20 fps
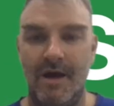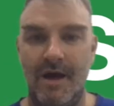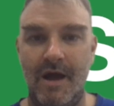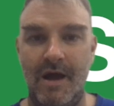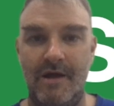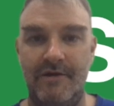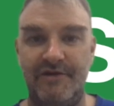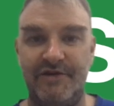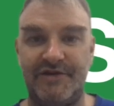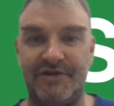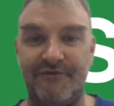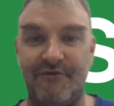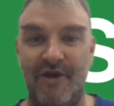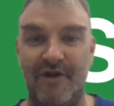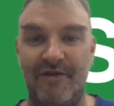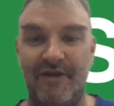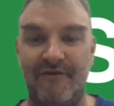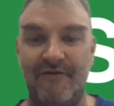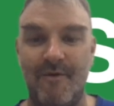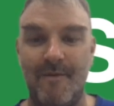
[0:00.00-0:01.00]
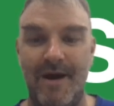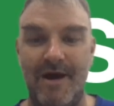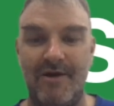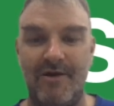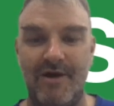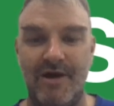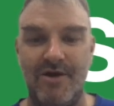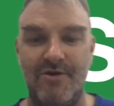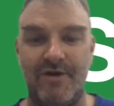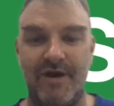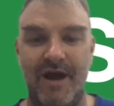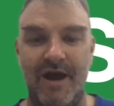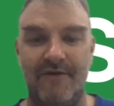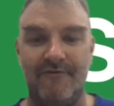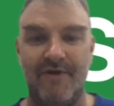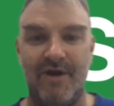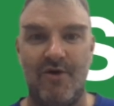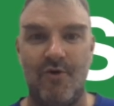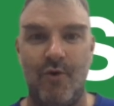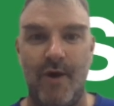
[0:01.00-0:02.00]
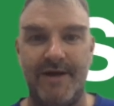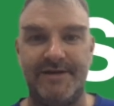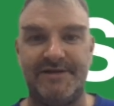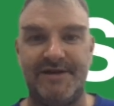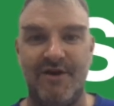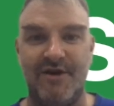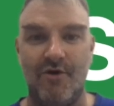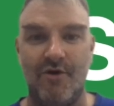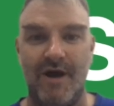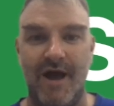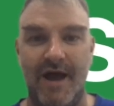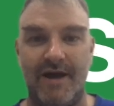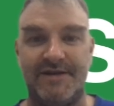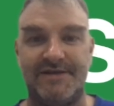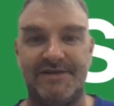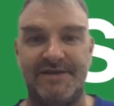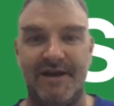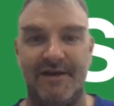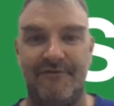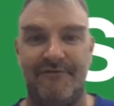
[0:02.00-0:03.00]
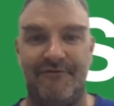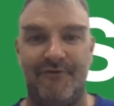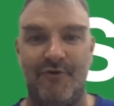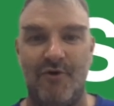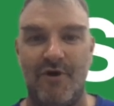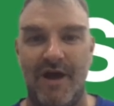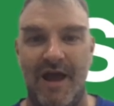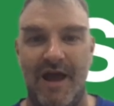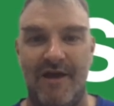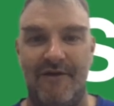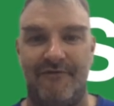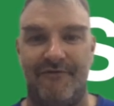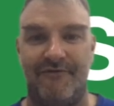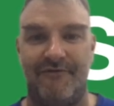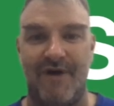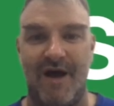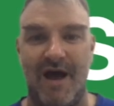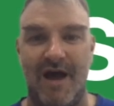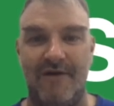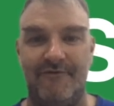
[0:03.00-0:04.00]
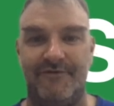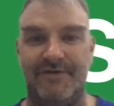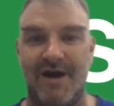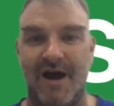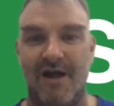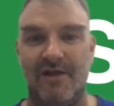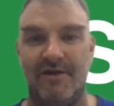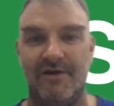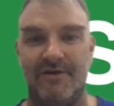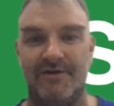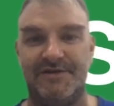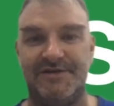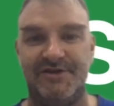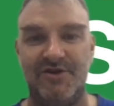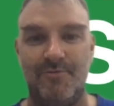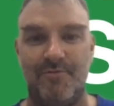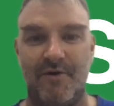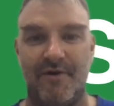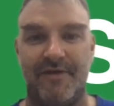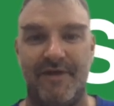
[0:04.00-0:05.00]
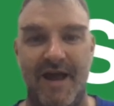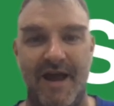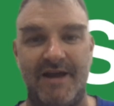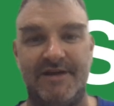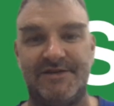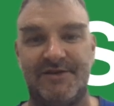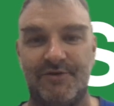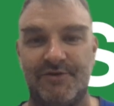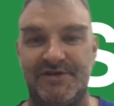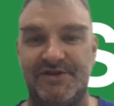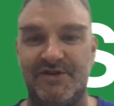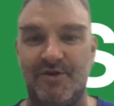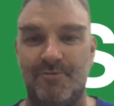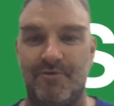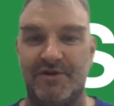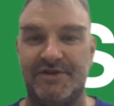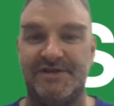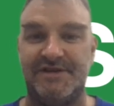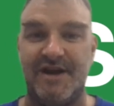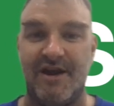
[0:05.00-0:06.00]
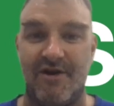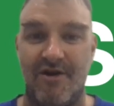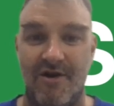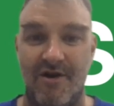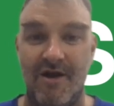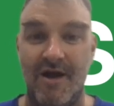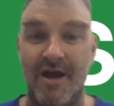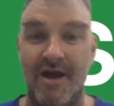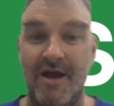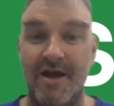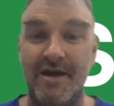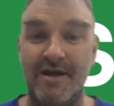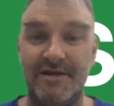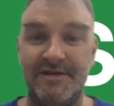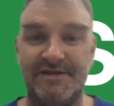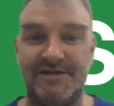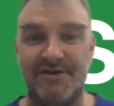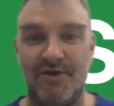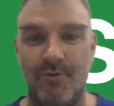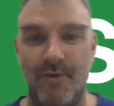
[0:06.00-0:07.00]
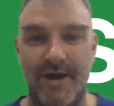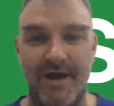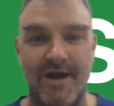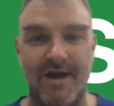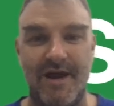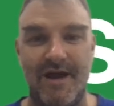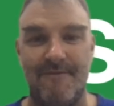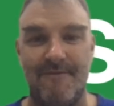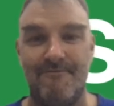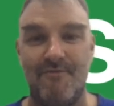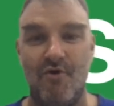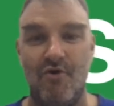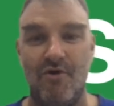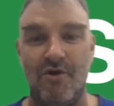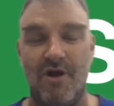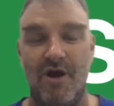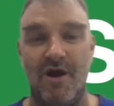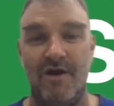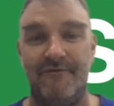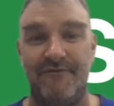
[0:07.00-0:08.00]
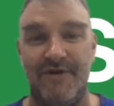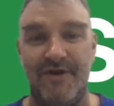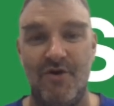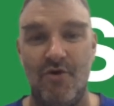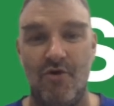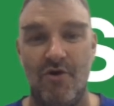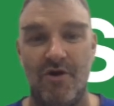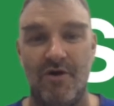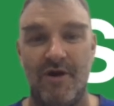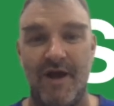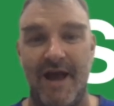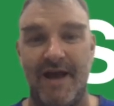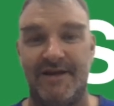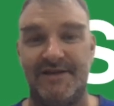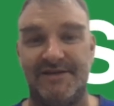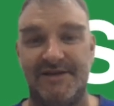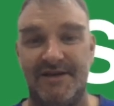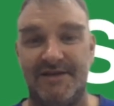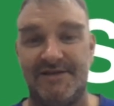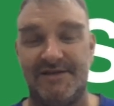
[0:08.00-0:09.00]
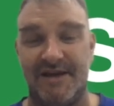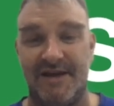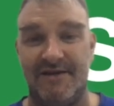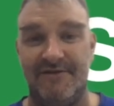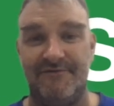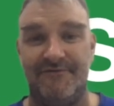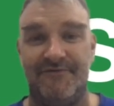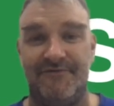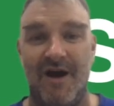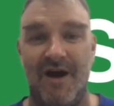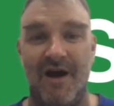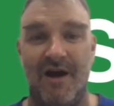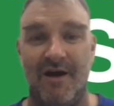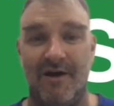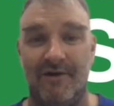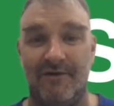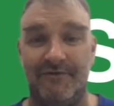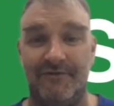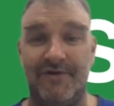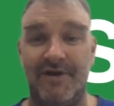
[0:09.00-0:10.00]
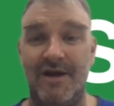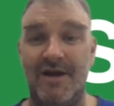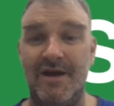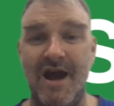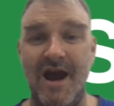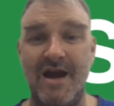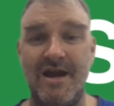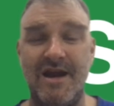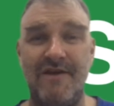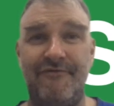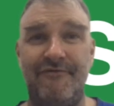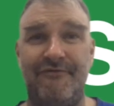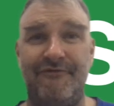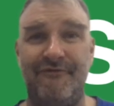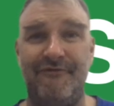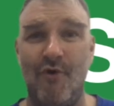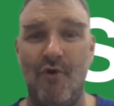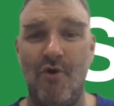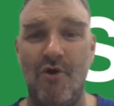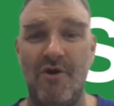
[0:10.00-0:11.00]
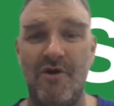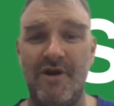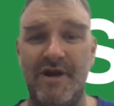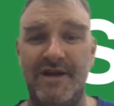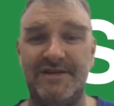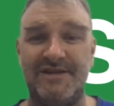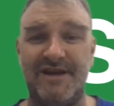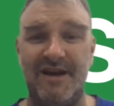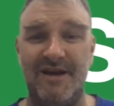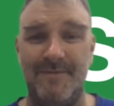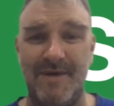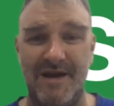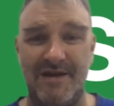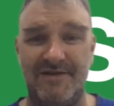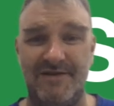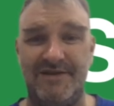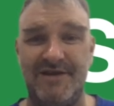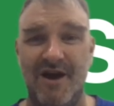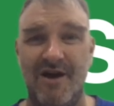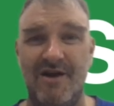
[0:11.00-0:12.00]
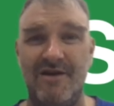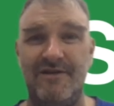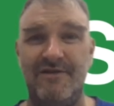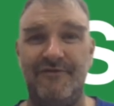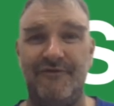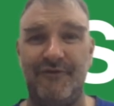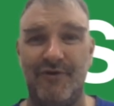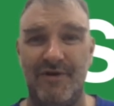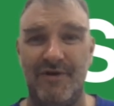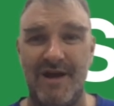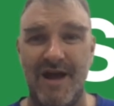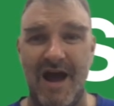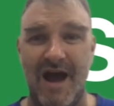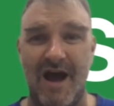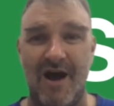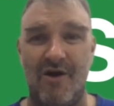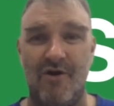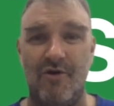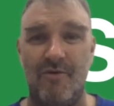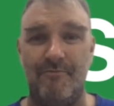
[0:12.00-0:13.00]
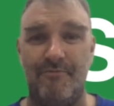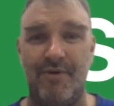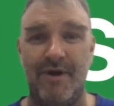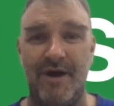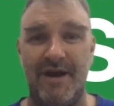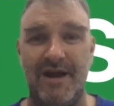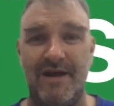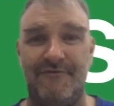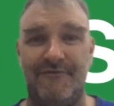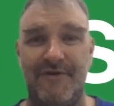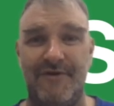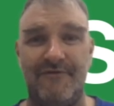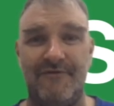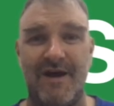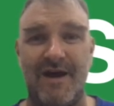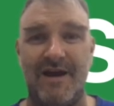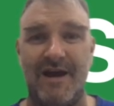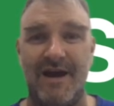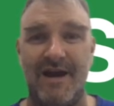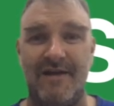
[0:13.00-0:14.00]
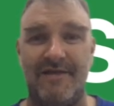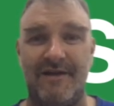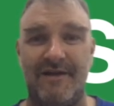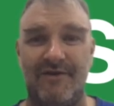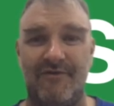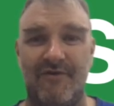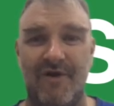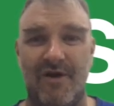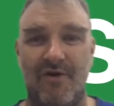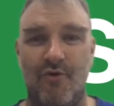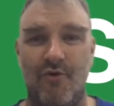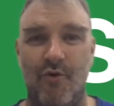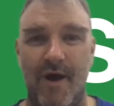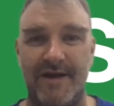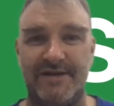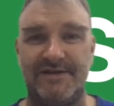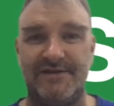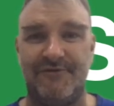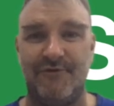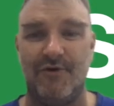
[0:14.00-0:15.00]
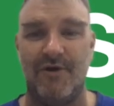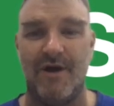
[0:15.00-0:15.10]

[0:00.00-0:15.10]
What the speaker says: And just a friendly reminder, you can request your exit for a $5 super thanks or super sticker, so we can get more of your exits involved. 94 is going to be done for now, but if you've got anything to request